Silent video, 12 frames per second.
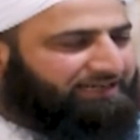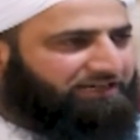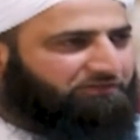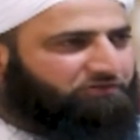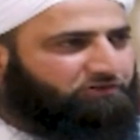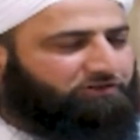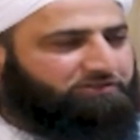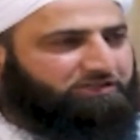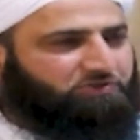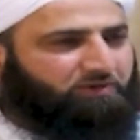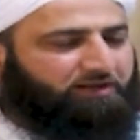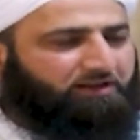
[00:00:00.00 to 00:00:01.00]
side of drugs
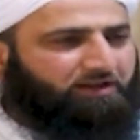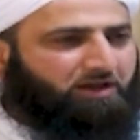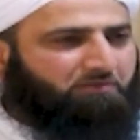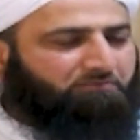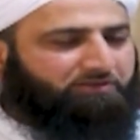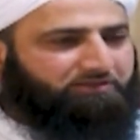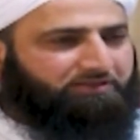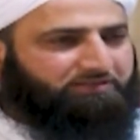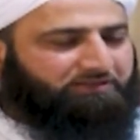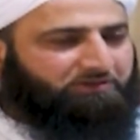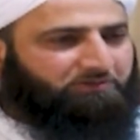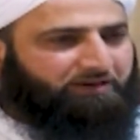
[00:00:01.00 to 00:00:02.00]
as well. But
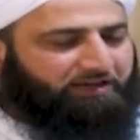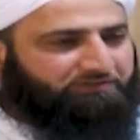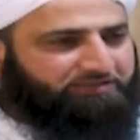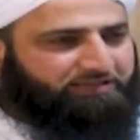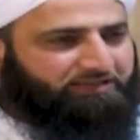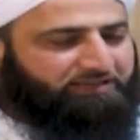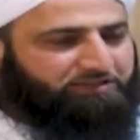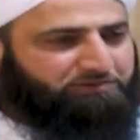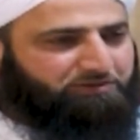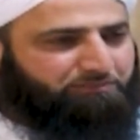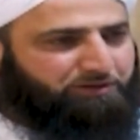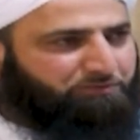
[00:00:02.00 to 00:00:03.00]
there's what I've seen is
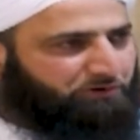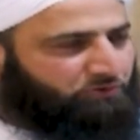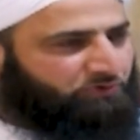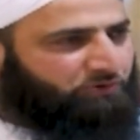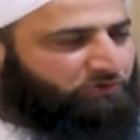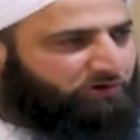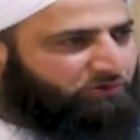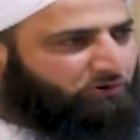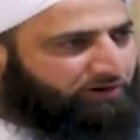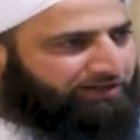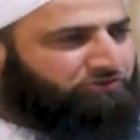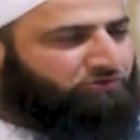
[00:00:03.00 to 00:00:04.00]
the people who, who
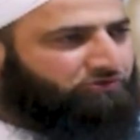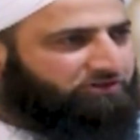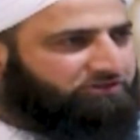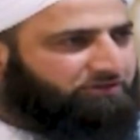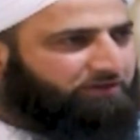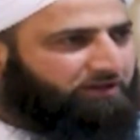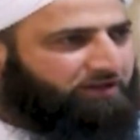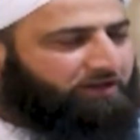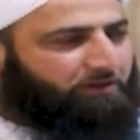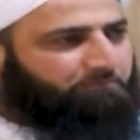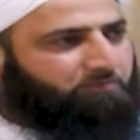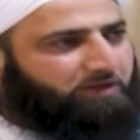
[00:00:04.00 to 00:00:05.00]
go onto drugs,
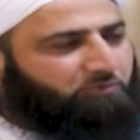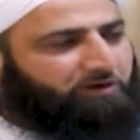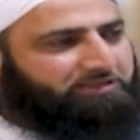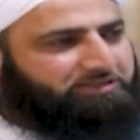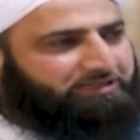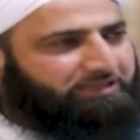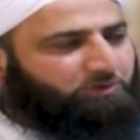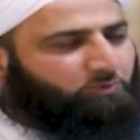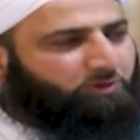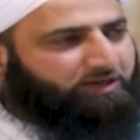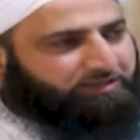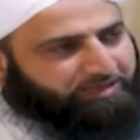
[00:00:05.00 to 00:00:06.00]
eventually
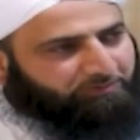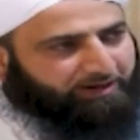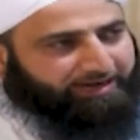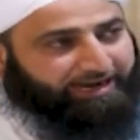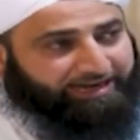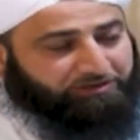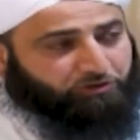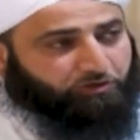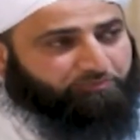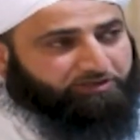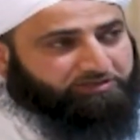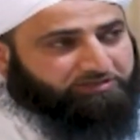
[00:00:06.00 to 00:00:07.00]
where they might end
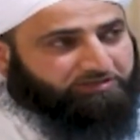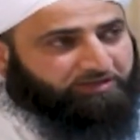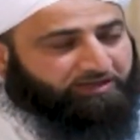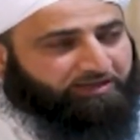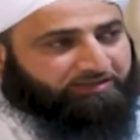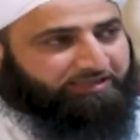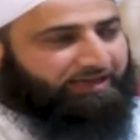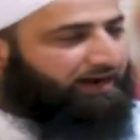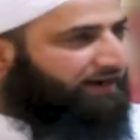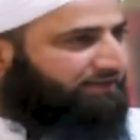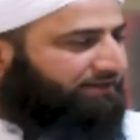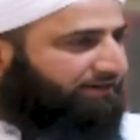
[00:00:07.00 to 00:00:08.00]
up is they
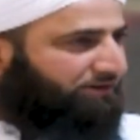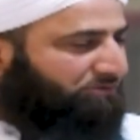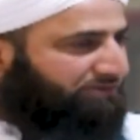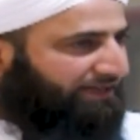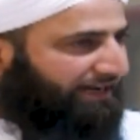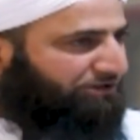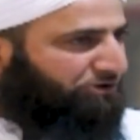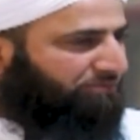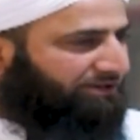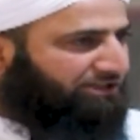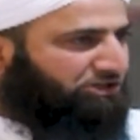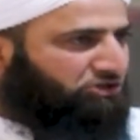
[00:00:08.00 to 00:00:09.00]
either could be end
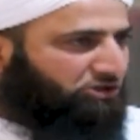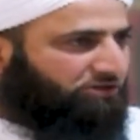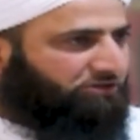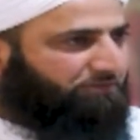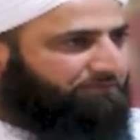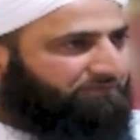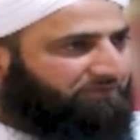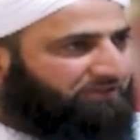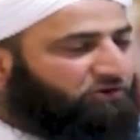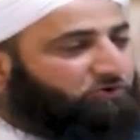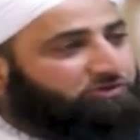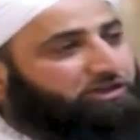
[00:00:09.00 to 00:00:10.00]
up getting shot,
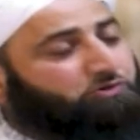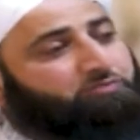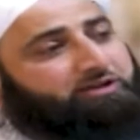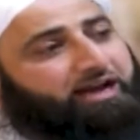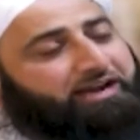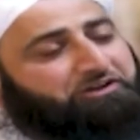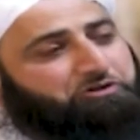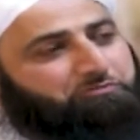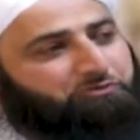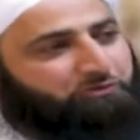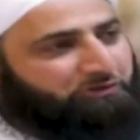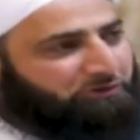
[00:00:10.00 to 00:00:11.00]
or they could be end up
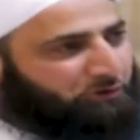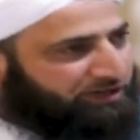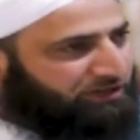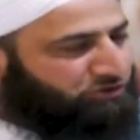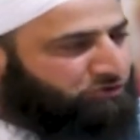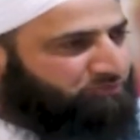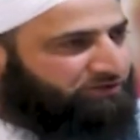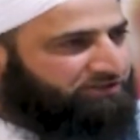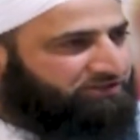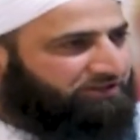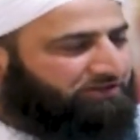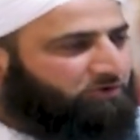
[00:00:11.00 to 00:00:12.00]
going into
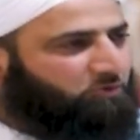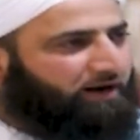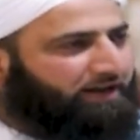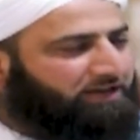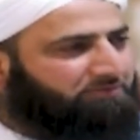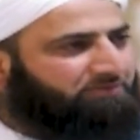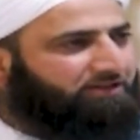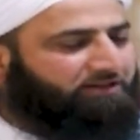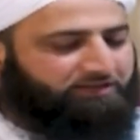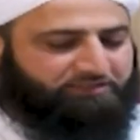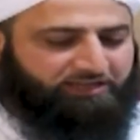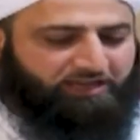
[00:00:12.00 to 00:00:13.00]
prison. Why?
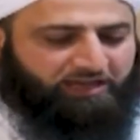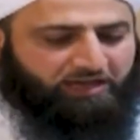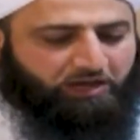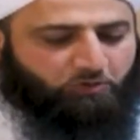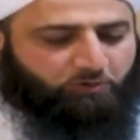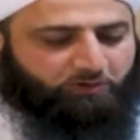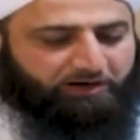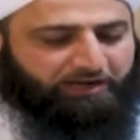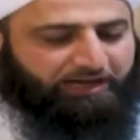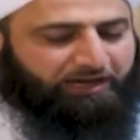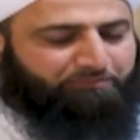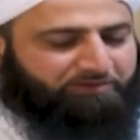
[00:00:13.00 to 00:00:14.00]
Because what
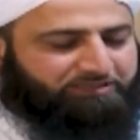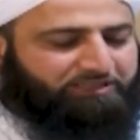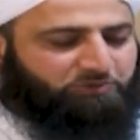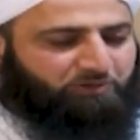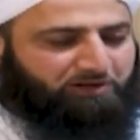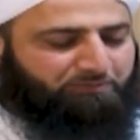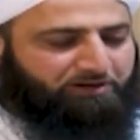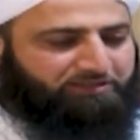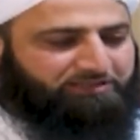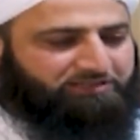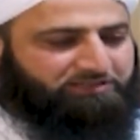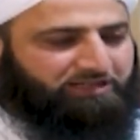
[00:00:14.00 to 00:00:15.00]
happens is when a
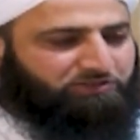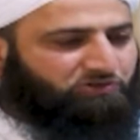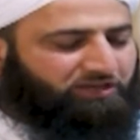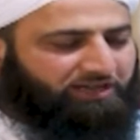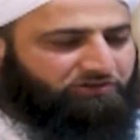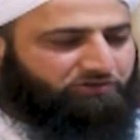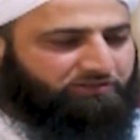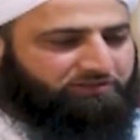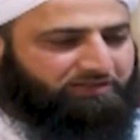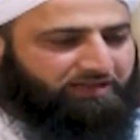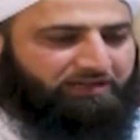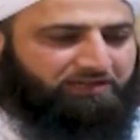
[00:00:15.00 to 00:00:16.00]
person starts to take
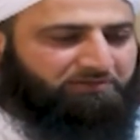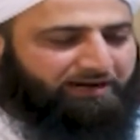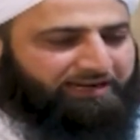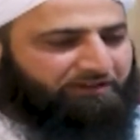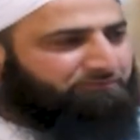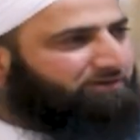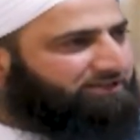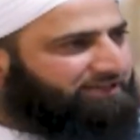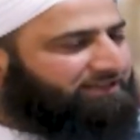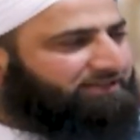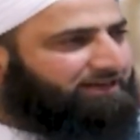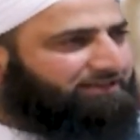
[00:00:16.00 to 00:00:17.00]
drugs, he might have money
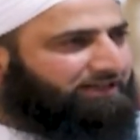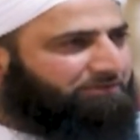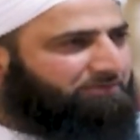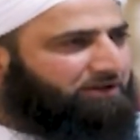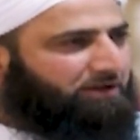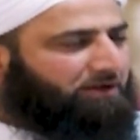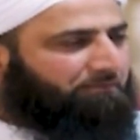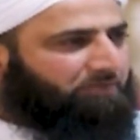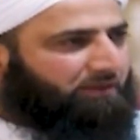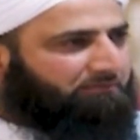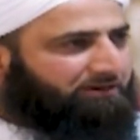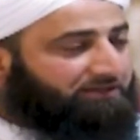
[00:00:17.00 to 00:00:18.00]
at that time,
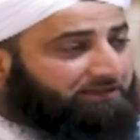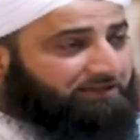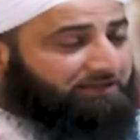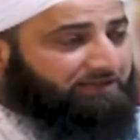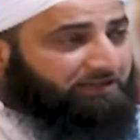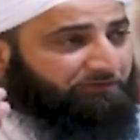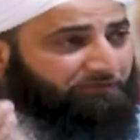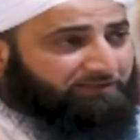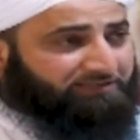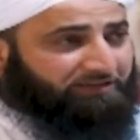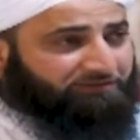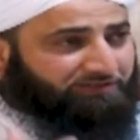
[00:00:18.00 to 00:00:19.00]
but if
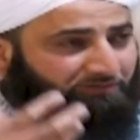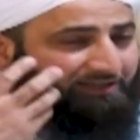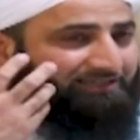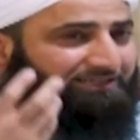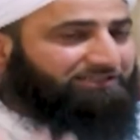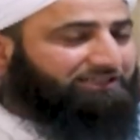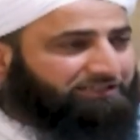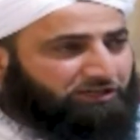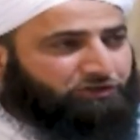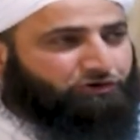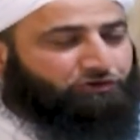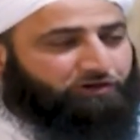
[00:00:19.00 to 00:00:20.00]
he's, if someone is addicted to